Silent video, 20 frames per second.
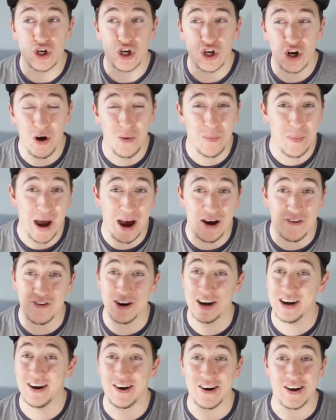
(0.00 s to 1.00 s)
Shot power
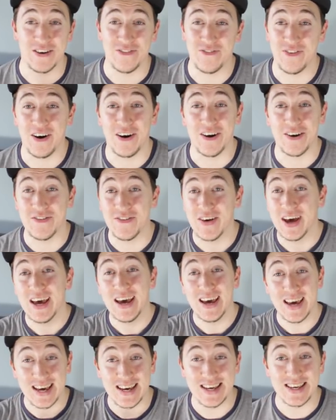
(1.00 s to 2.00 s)
at 95
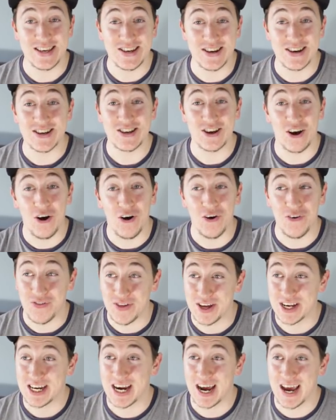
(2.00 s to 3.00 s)
is just off
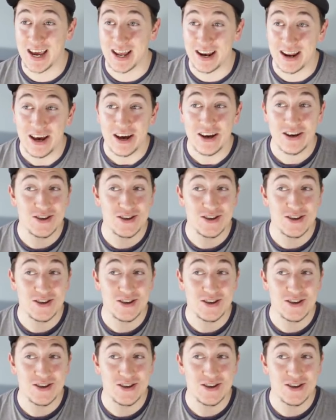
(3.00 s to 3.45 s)
the chain.